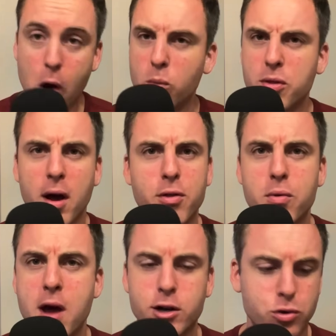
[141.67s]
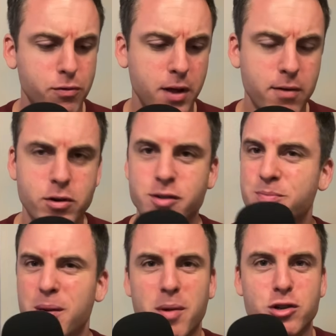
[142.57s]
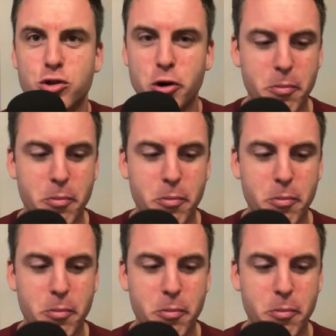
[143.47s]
with other natural flavors. I'm not sure.